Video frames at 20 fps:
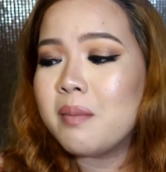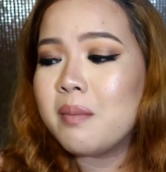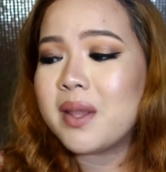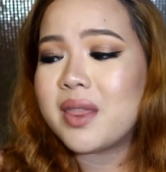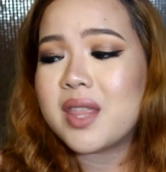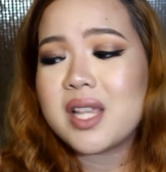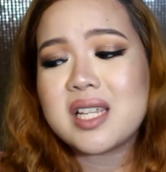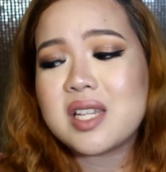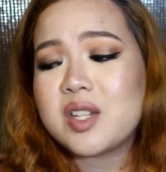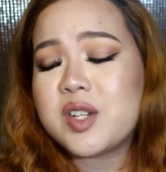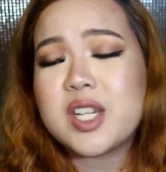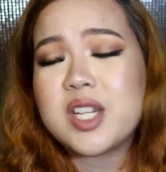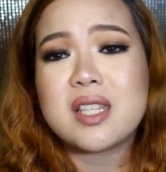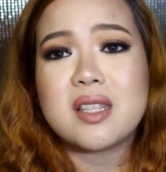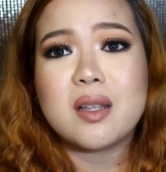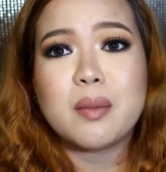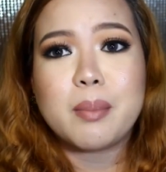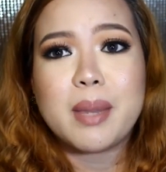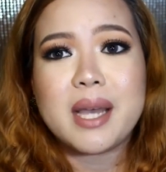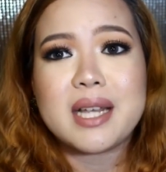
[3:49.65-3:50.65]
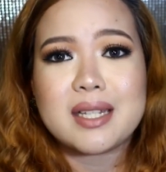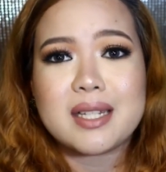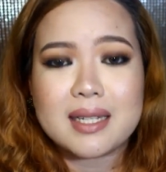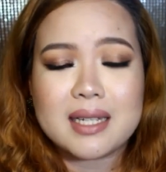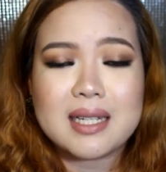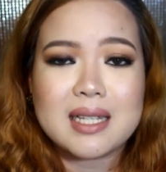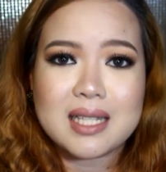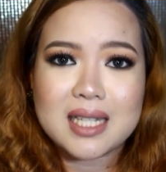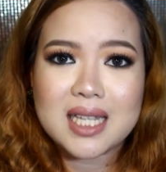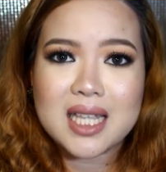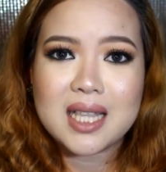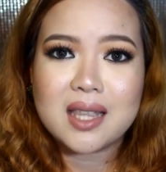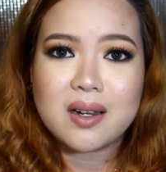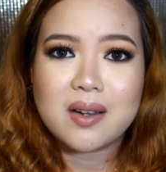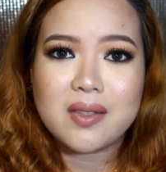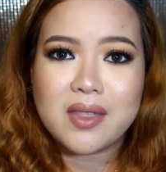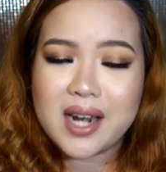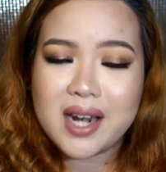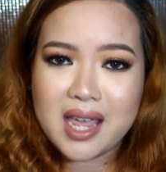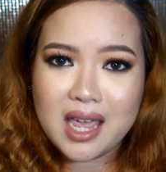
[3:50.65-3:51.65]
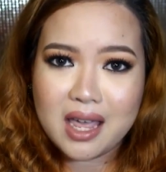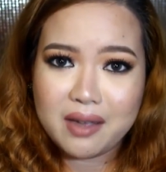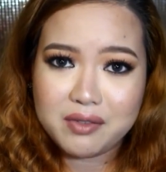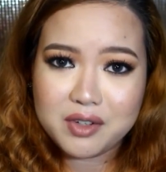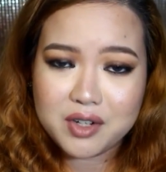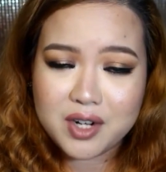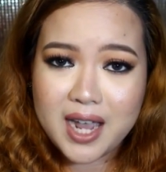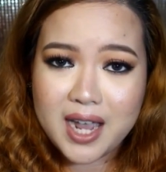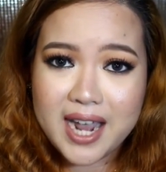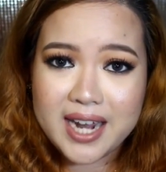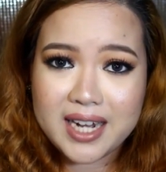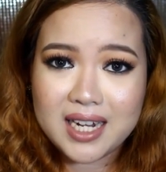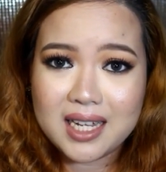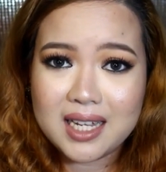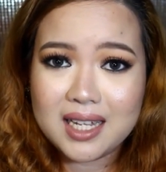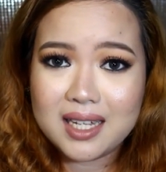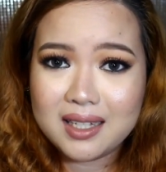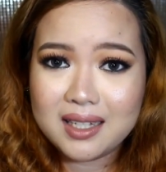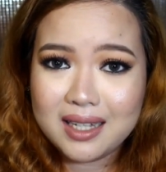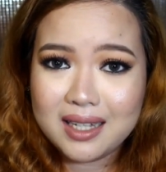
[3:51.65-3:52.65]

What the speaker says: but this is just the best concealer that I have tried